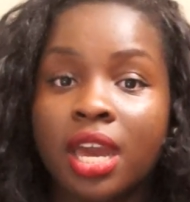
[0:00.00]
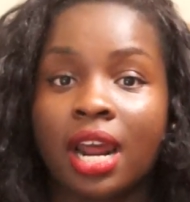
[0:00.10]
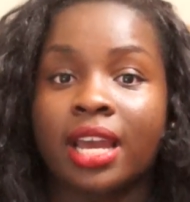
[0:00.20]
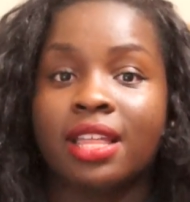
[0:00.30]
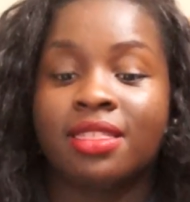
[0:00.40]

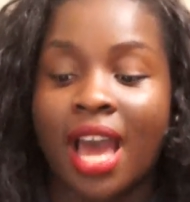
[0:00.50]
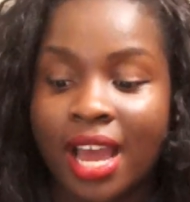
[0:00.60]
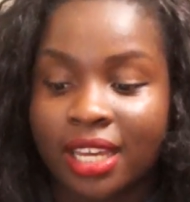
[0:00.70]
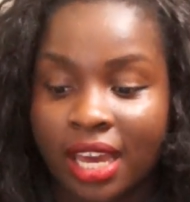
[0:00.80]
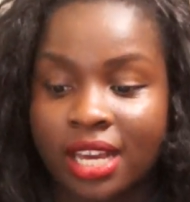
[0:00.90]
And in that
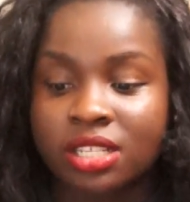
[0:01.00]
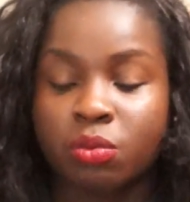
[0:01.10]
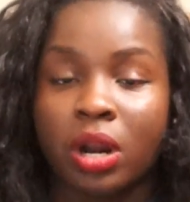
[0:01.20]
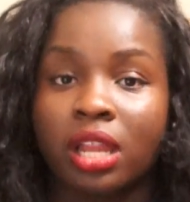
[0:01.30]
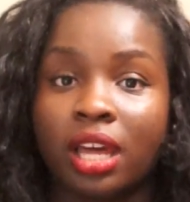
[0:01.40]
case,
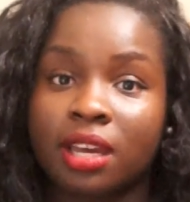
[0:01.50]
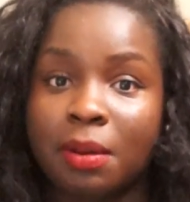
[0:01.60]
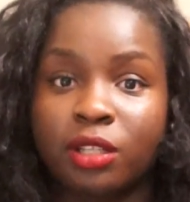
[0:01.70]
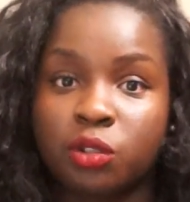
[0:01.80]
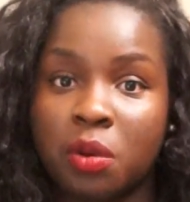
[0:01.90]
what I like
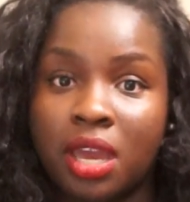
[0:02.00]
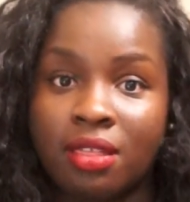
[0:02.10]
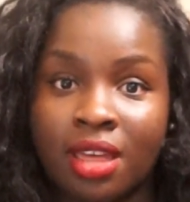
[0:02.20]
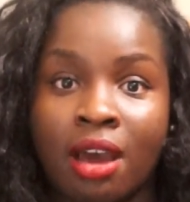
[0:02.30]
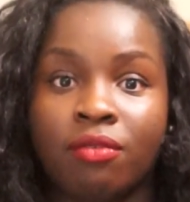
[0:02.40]
about doing it in
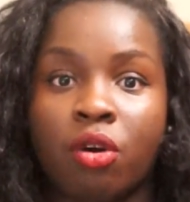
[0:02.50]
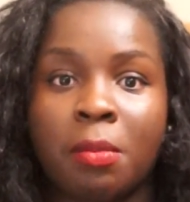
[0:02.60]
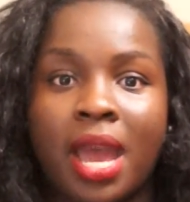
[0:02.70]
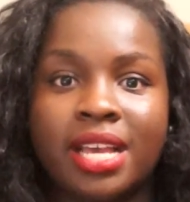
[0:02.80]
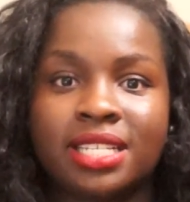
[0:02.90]
that
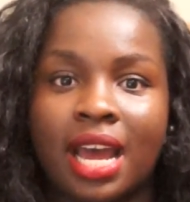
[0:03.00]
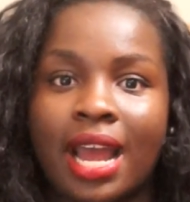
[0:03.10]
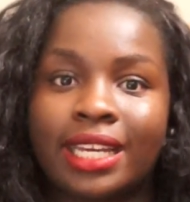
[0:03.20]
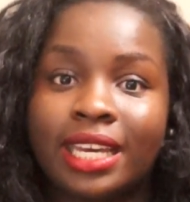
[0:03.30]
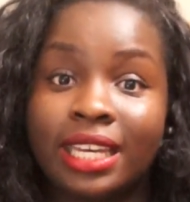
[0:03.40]
format is that I
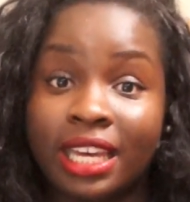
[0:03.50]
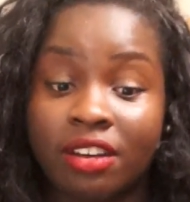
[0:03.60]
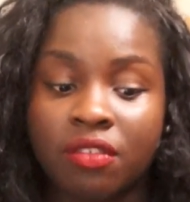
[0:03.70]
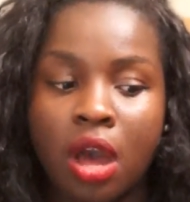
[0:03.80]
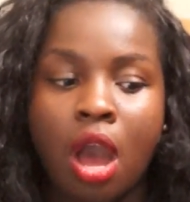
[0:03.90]
can
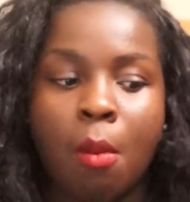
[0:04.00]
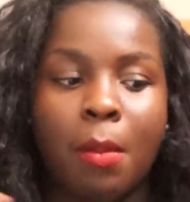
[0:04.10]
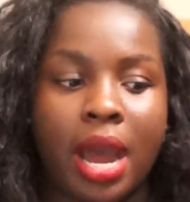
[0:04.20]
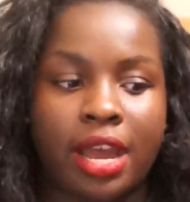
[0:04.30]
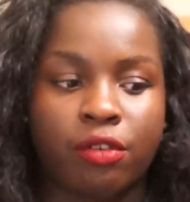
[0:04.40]
give
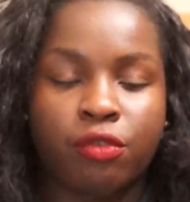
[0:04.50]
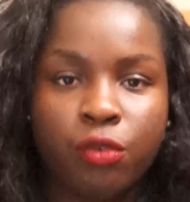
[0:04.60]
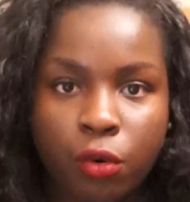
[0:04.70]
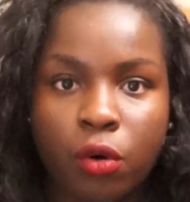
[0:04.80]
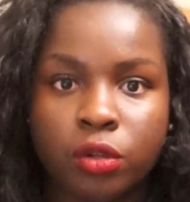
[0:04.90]
my
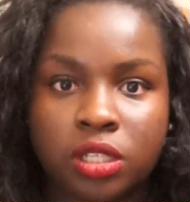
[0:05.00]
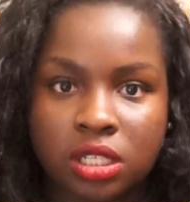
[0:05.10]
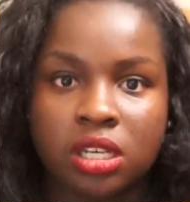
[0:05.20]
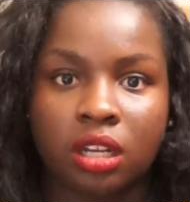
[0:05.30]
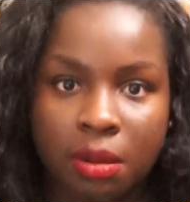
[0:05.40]
full
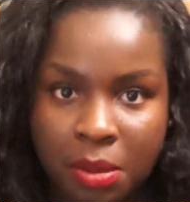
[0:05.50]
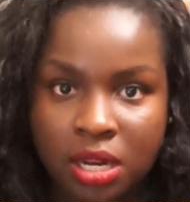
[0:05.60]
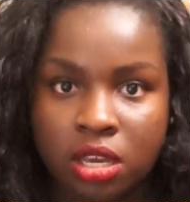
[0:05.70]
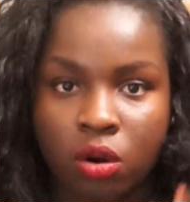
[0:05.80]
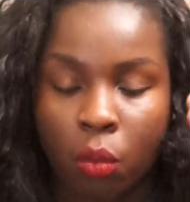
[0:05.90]
detailed
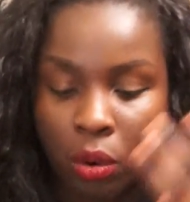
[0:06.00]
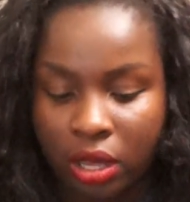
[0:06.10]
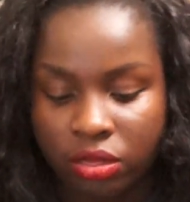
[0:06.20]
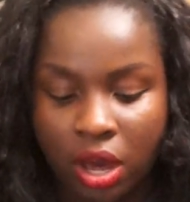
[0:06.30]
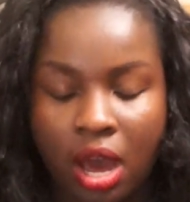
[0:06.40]
opinion on what I
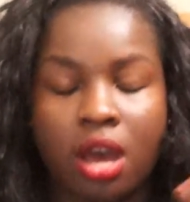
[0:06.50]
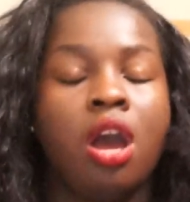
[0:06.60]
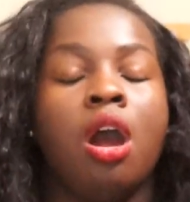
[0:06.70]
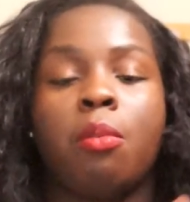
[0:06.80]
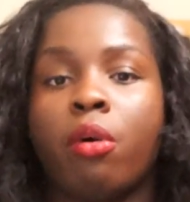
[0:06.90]
thought,
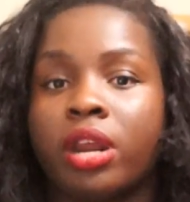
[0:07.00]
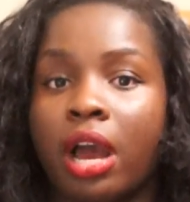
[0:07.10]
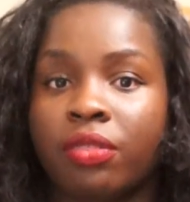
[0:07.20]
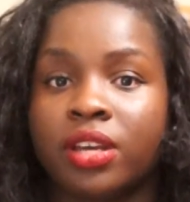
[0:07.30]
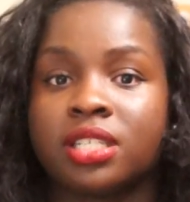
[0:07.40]
point
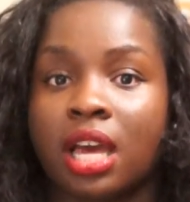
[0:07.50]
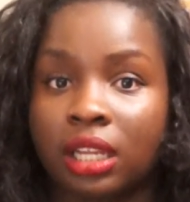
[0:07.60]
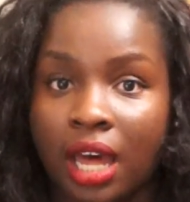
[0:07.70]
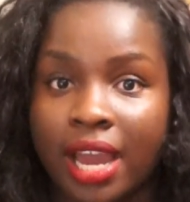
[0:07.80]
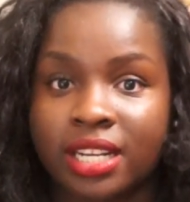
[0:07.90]
out things I
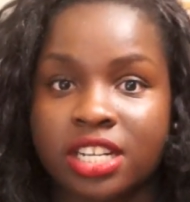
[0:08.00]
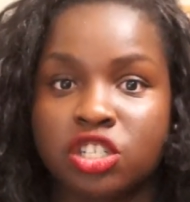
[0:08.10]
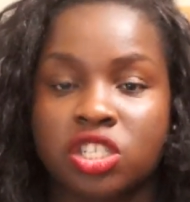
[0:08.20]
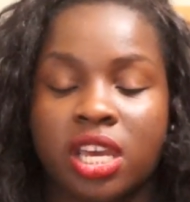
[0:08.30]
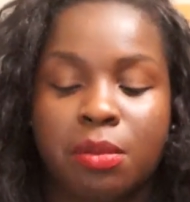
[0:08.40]
liked, and
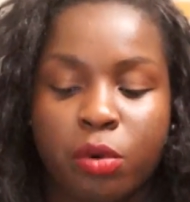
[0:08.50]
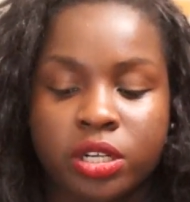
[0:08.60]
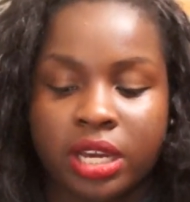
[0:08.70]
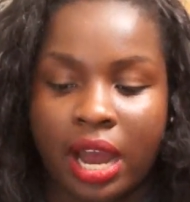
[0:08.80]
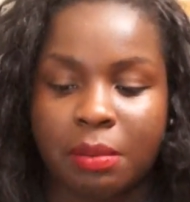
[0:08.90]
just get more
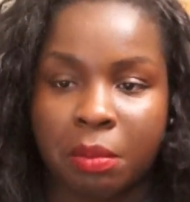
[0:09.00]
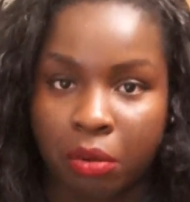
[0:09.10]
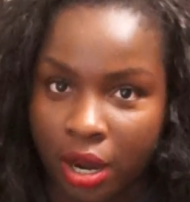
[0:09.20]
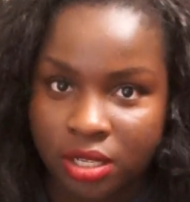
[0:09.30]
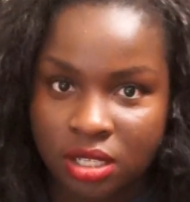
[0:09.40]
time to
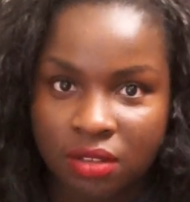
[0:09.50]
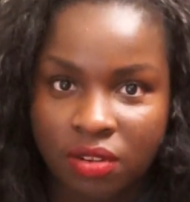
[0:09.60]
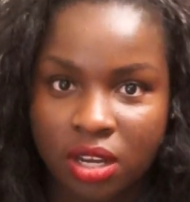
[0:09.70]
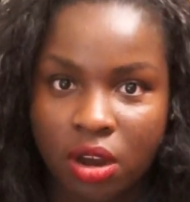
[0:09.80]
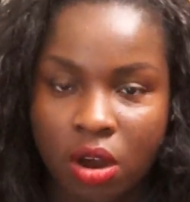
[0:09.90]
process the
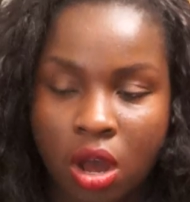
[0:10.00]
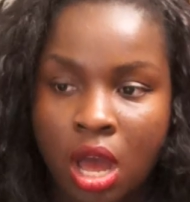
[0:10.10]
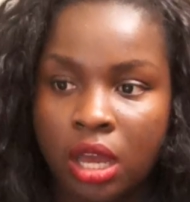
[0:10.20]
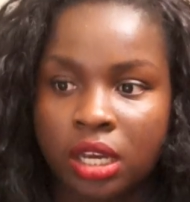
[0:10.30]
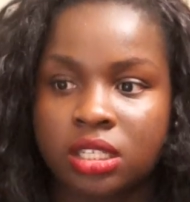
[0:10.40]
video.
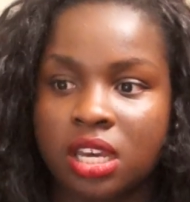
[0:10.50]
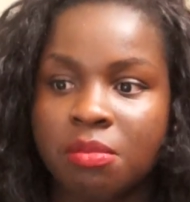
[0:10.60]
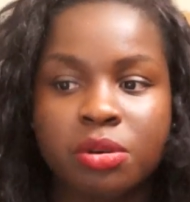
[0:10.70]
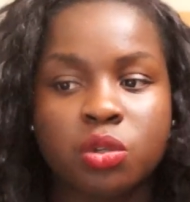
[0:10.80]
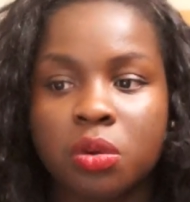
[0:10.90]
Because in
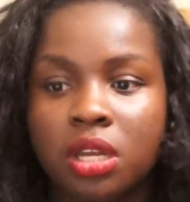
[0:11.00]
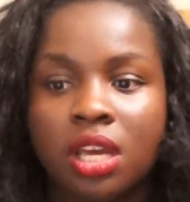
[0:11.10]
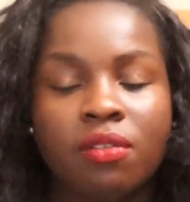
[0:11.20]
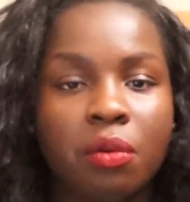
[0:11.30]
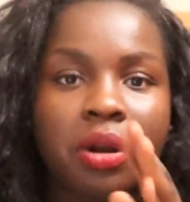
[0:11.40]
between,
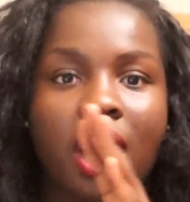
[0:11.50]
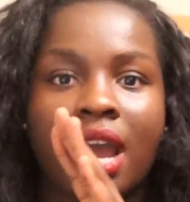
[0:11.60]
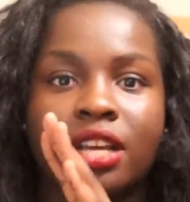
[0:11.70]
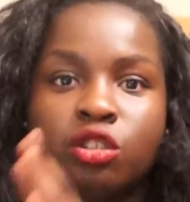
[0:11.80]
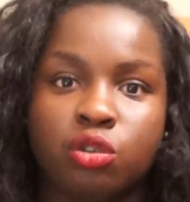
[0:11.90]
even when
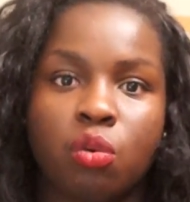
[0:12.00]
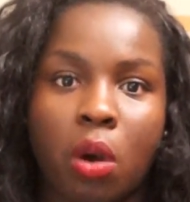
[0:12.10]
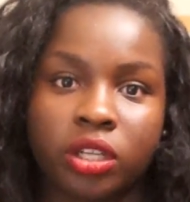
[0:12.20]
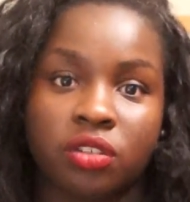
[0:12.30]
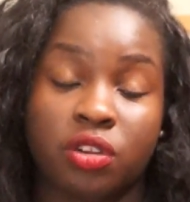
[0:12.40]
I do
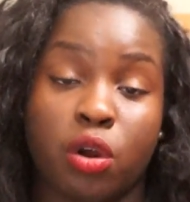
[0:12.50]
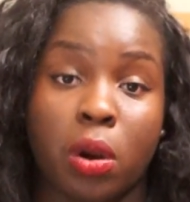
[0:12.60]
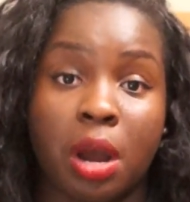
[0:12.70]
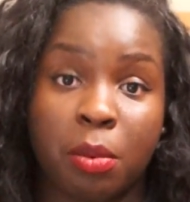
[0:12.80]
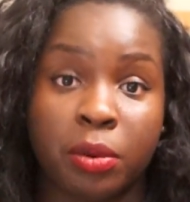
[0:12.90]
watch the video a
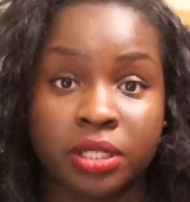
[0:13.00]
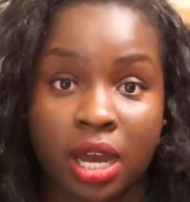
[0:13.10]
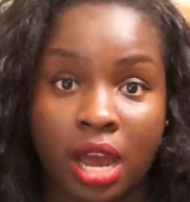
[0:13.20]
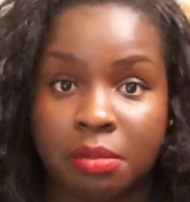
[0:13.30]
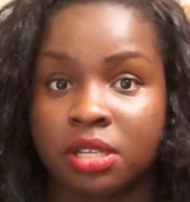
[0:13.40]
couple more
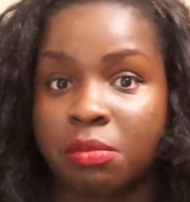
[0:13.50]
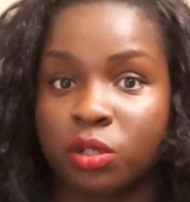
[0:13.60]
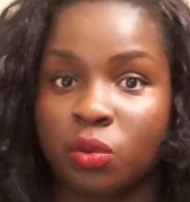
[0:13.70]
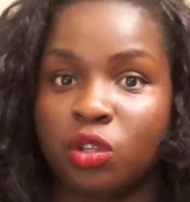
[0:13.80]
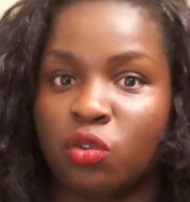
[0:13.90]
times, in
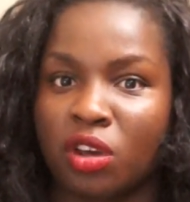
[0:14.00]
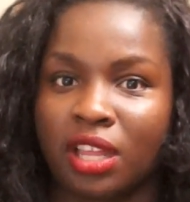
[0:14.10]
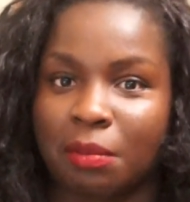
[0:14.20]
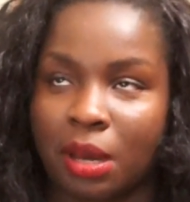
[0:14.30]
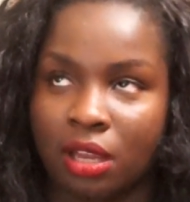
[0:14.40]
between doing
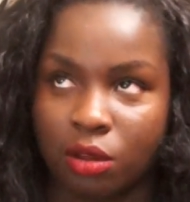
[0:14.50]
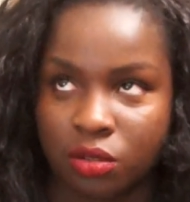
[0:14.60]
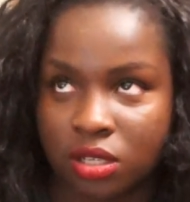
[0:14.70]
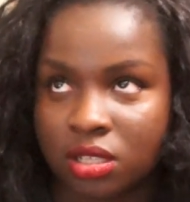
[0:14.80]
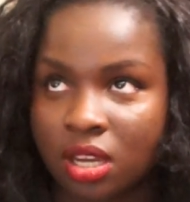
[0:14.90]
like my
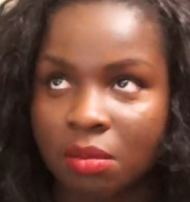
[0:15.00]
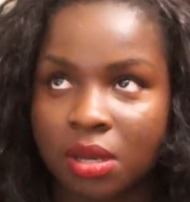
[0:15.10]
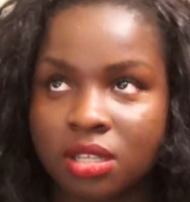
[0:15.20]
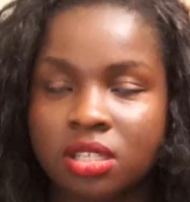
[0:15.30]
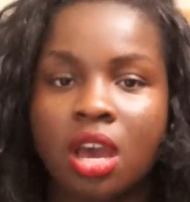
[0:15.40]
closing
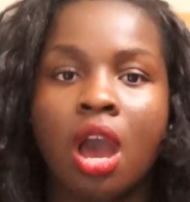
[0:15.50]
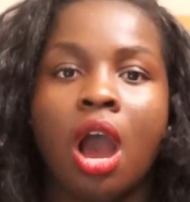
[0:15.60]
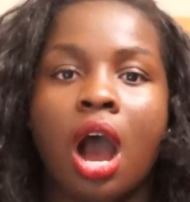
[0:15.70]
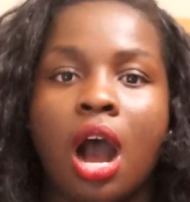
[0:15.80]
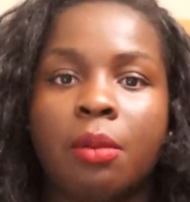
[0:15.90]
statements,
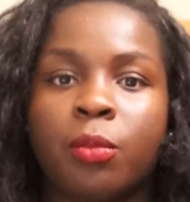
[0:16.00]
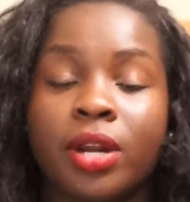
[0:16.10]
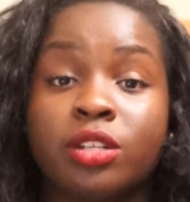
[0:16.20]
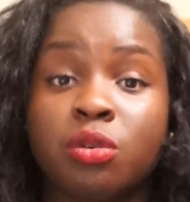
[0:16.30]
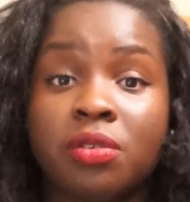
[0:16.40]
when I
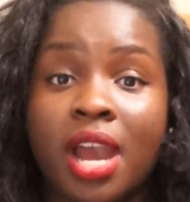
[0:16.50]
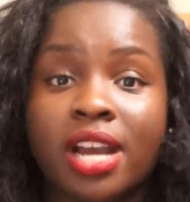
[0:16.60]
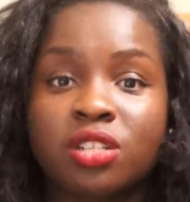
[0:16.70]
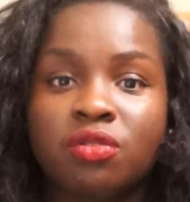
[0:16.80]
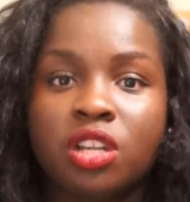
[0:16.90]
do a
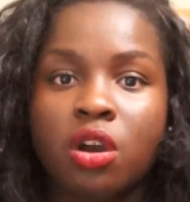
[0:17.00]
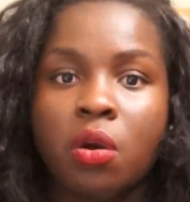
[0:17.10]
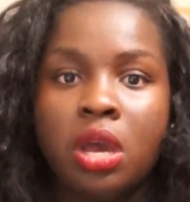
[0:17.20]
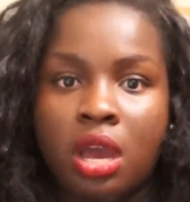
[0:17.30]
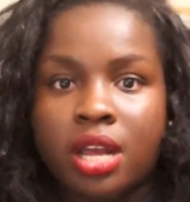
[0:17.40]
reaction video,
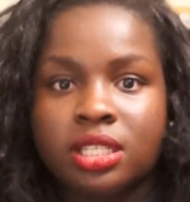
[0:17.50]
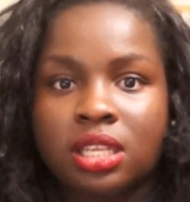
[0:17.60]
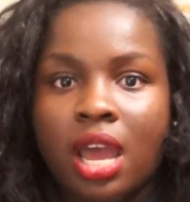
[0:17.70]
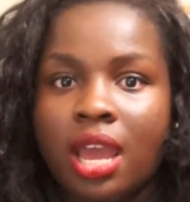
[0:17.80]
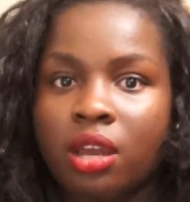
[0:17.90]
it's
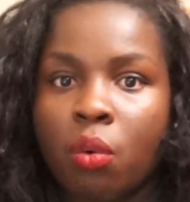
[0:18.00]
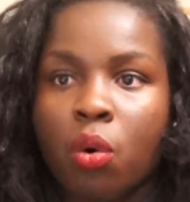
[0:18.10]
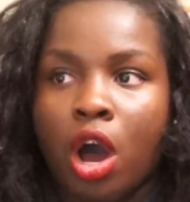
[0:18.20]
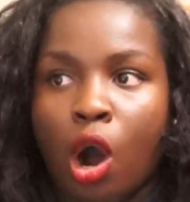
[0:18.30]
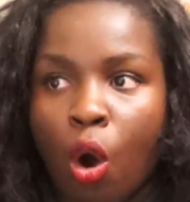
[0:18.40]
like
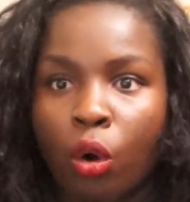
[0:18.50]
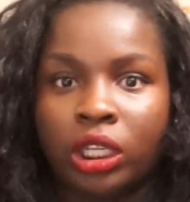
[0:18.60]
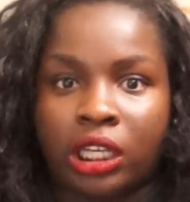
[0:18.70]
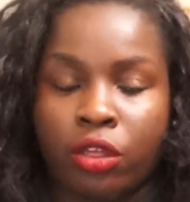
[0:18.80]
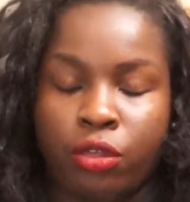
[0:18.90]
a whole,
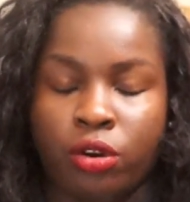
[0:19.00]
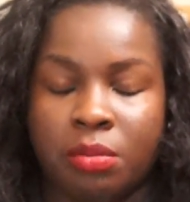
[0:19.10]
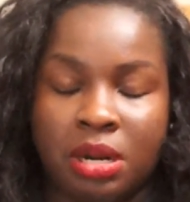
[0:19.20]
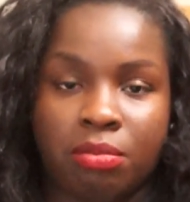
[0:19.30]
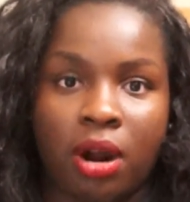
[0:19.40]
like a
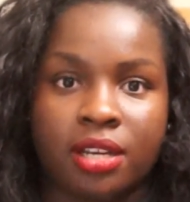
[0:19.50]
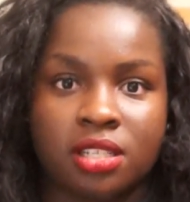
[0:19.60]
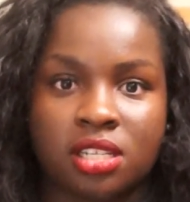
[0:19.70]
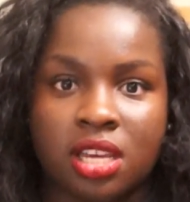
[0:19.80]
30-minute process.